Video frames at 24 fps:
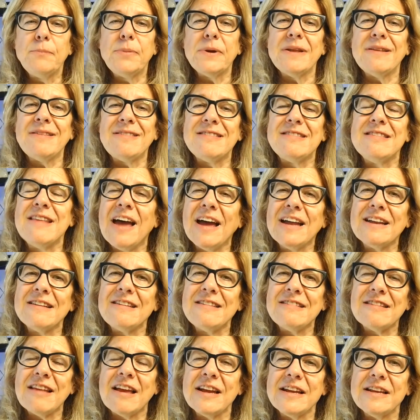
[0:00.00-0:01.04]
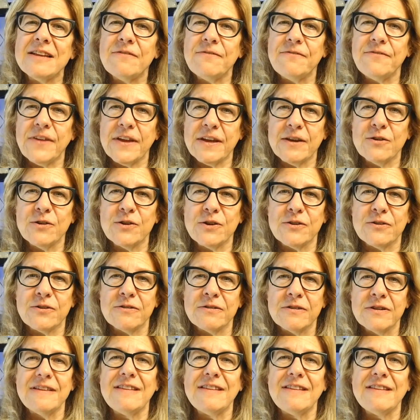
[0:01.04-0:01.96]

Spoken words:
but it's not a sign of failure.